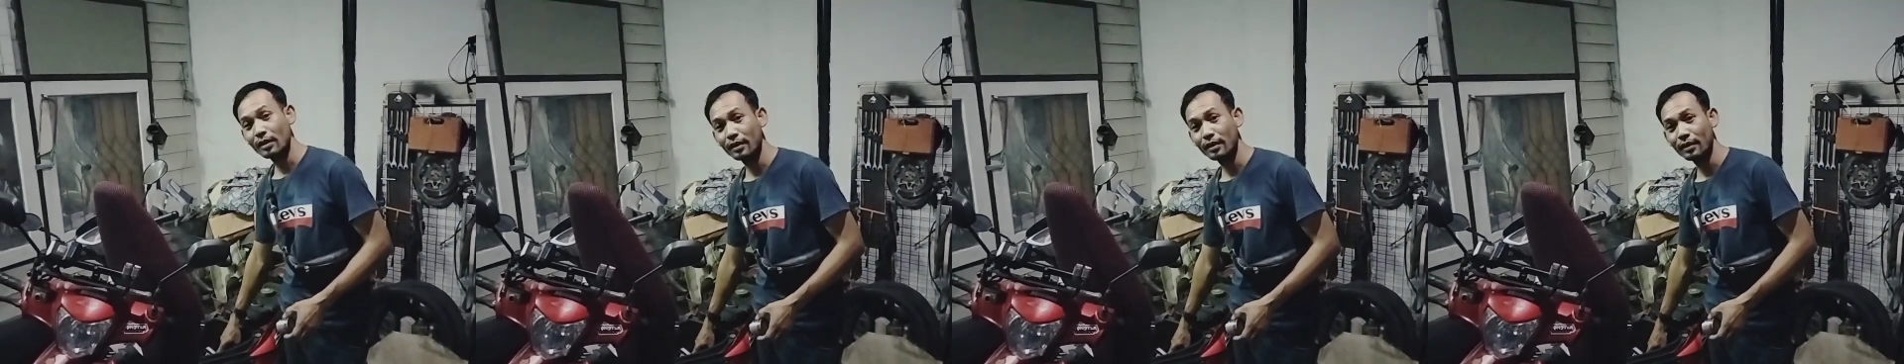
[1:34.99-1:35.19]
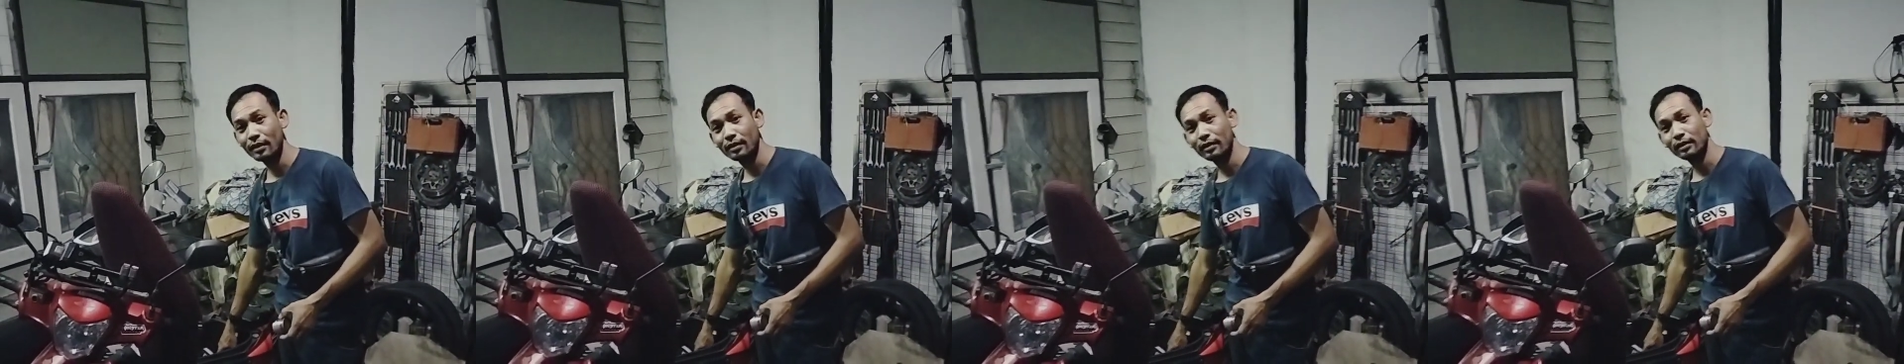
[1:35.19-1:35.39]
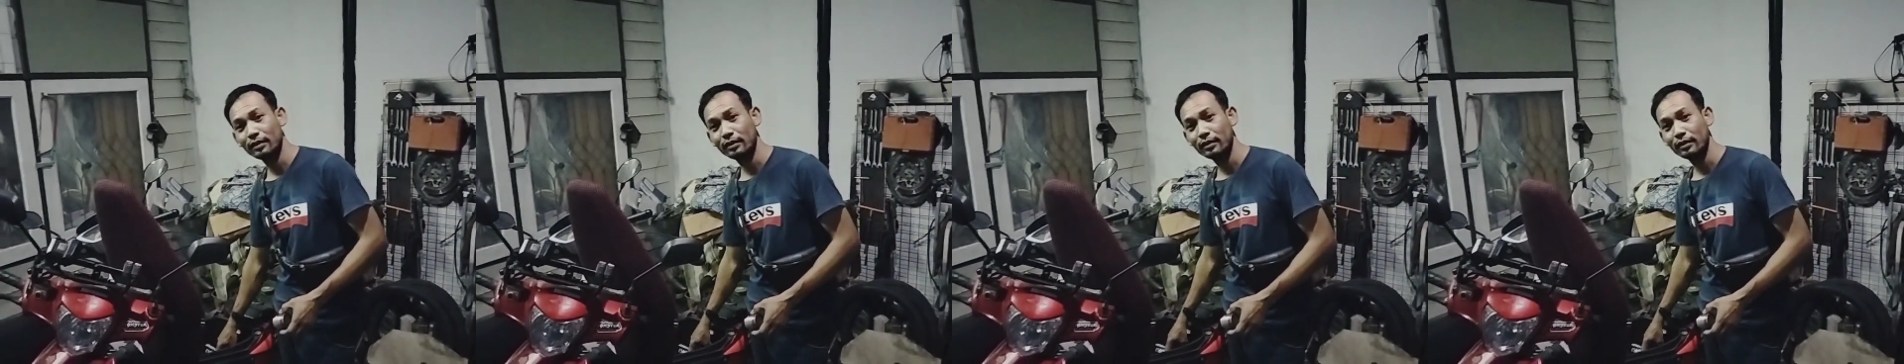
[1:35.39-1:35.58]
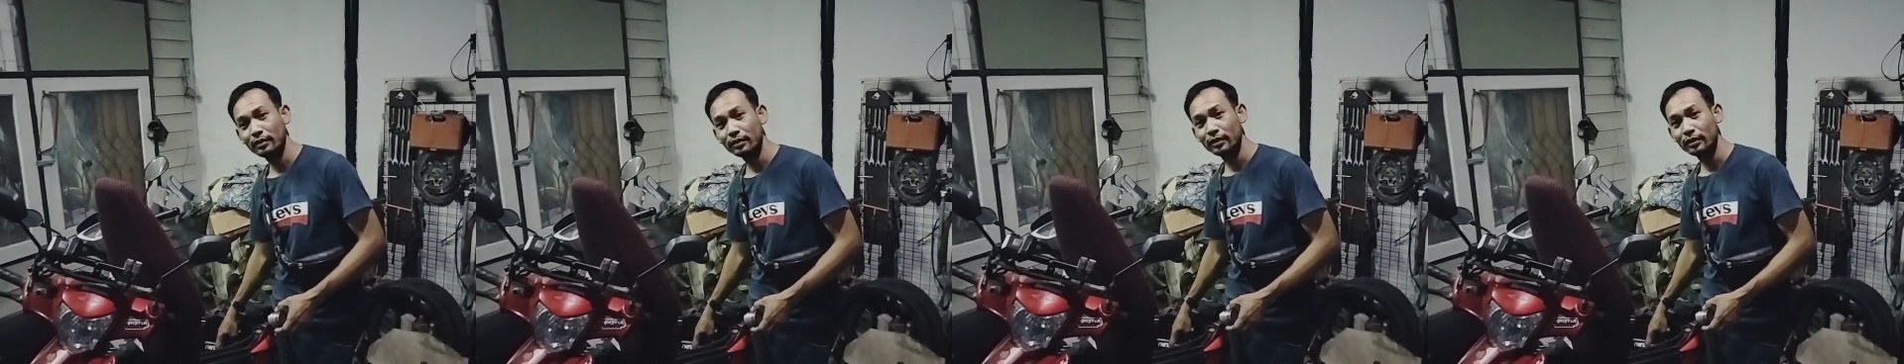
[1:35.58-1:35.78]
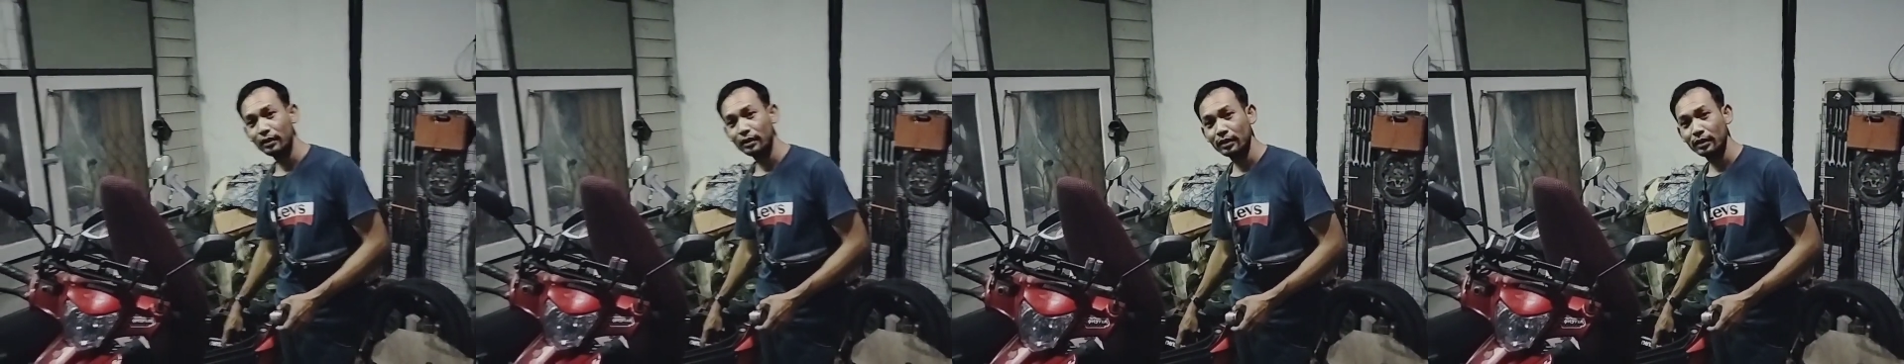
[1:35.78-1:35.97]
but I remember
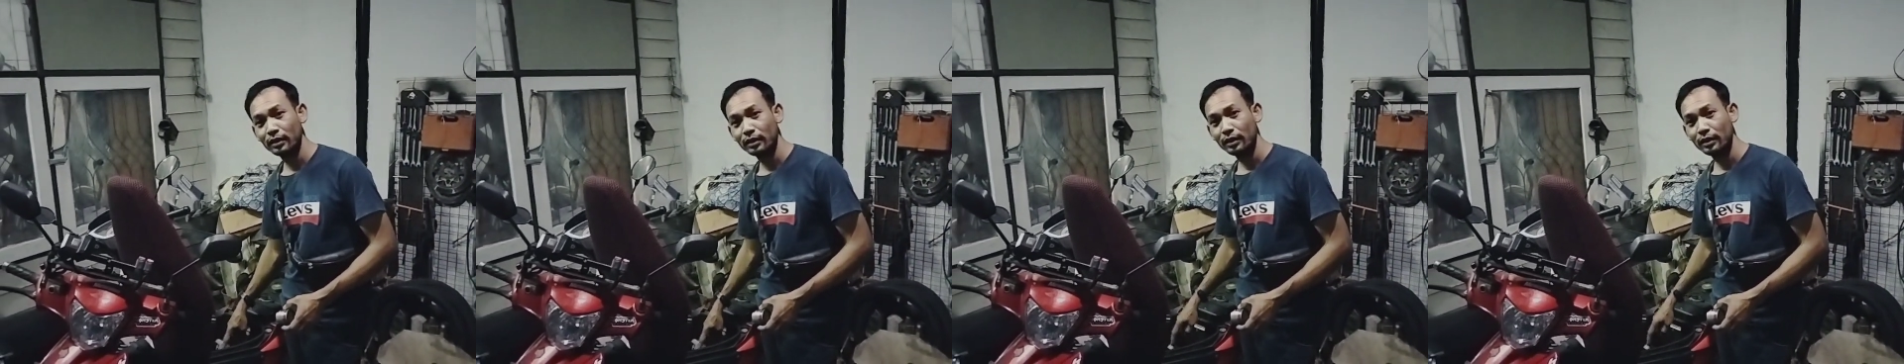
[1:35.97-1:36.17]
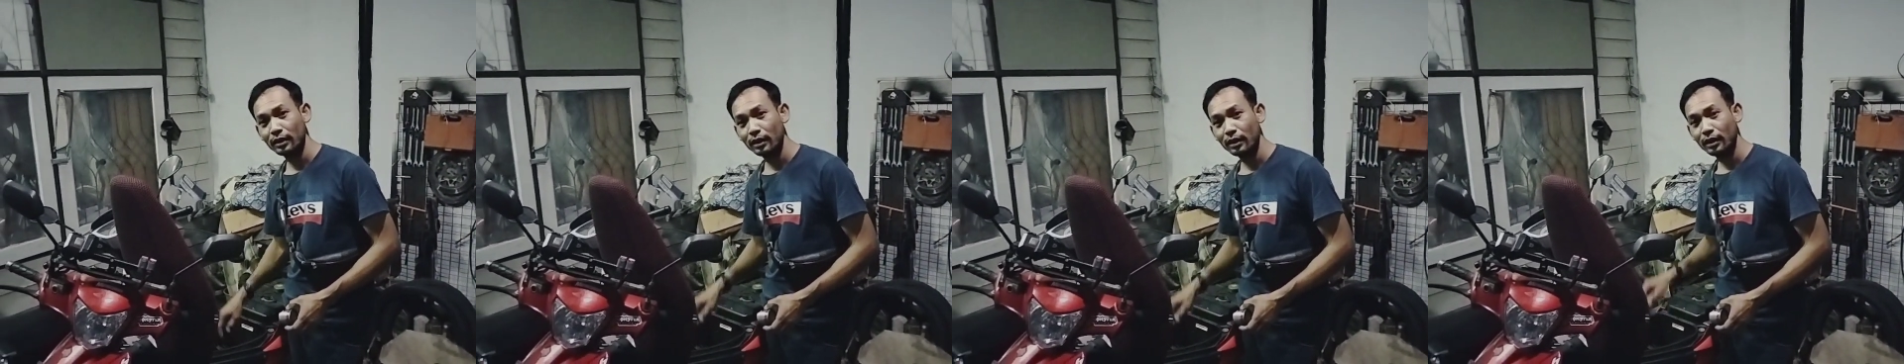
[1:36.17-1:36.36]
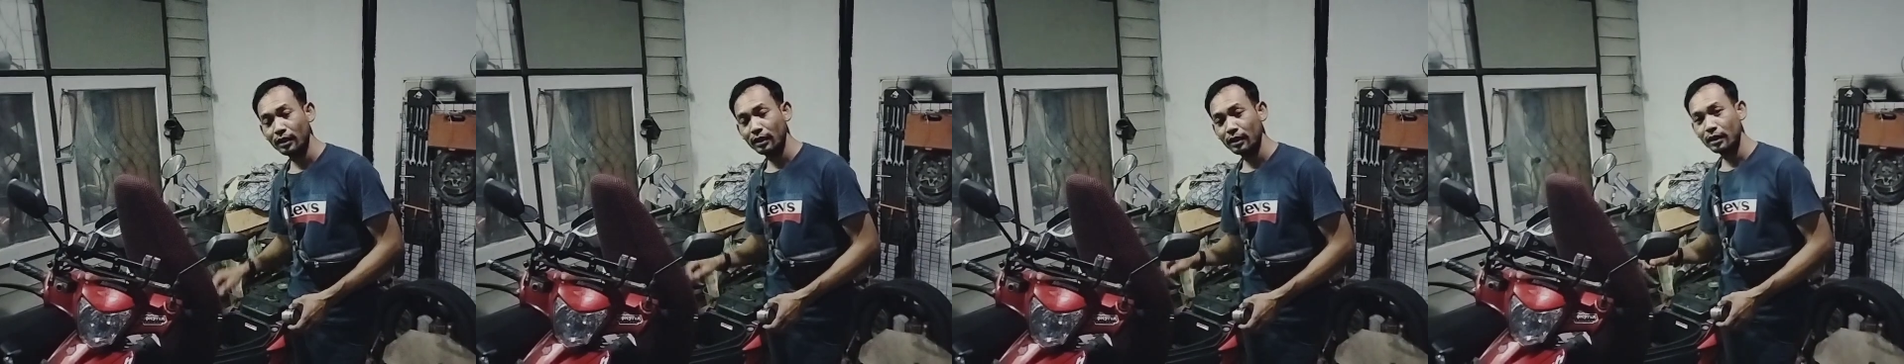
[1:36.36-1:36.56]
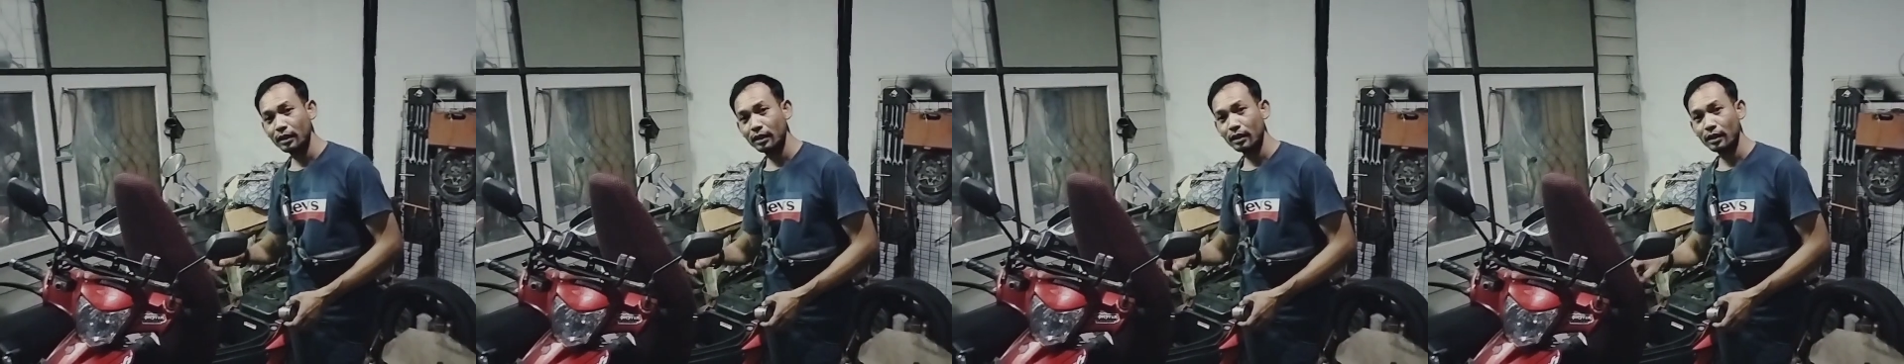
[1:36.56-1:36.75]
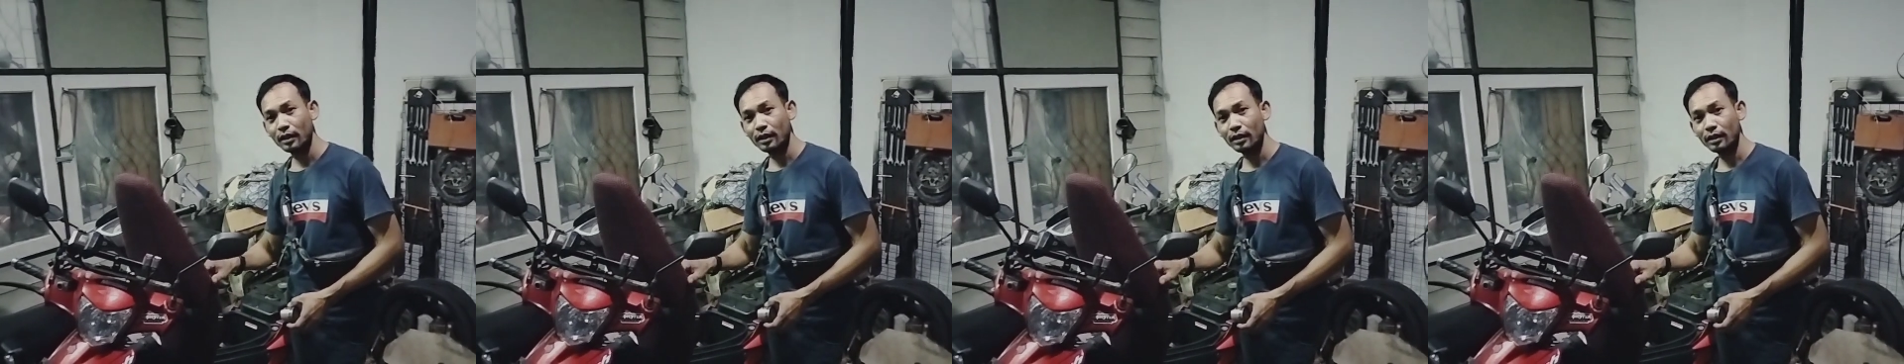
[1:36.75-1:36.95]
when we was in Cambodia with
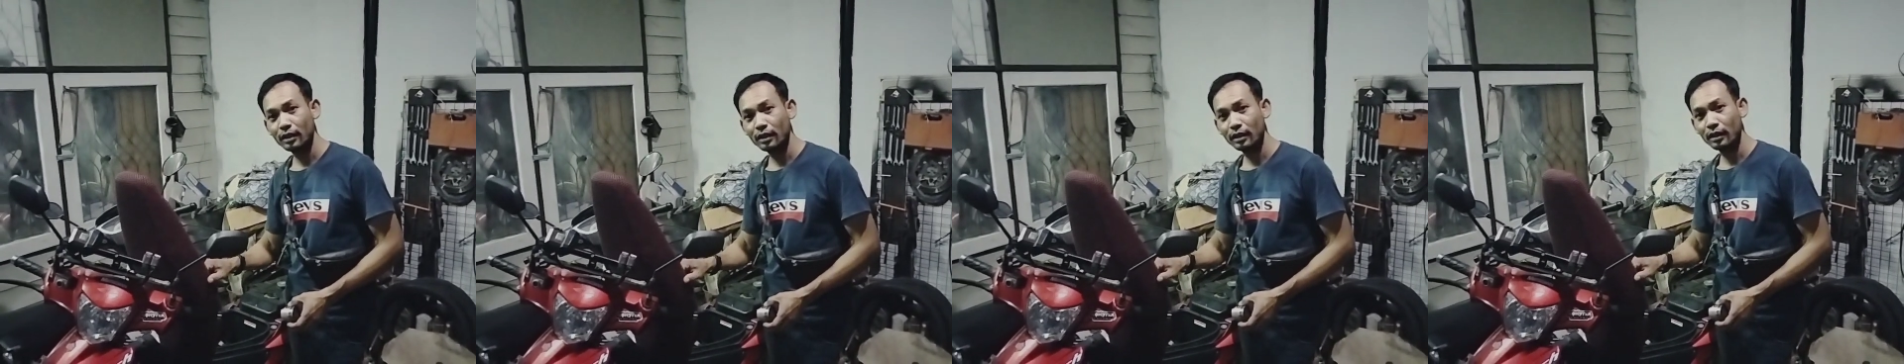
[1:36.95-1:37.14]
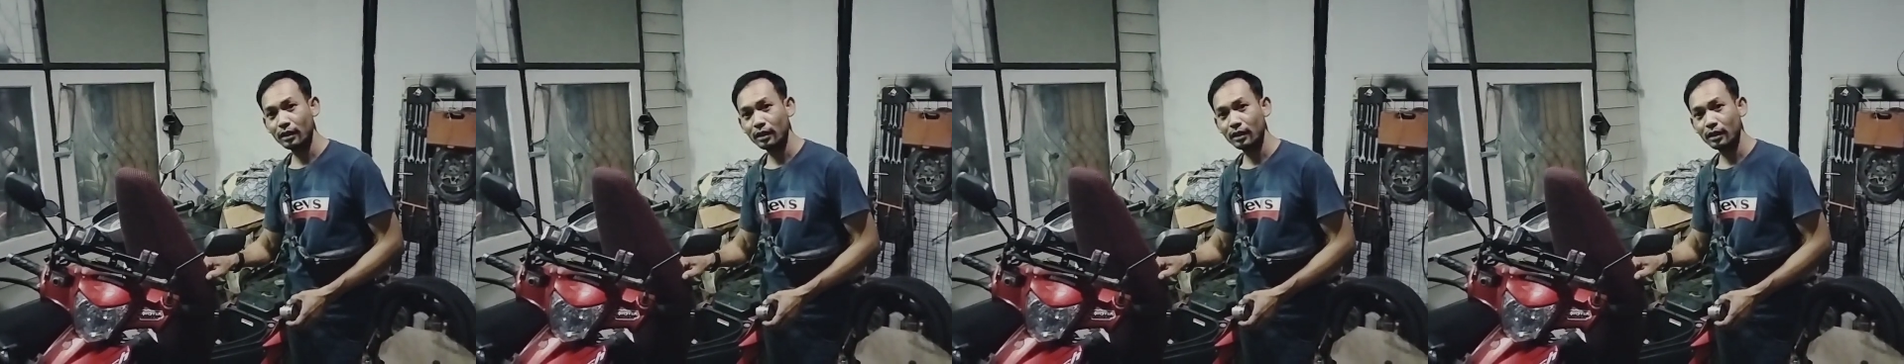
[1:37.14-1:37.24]
this,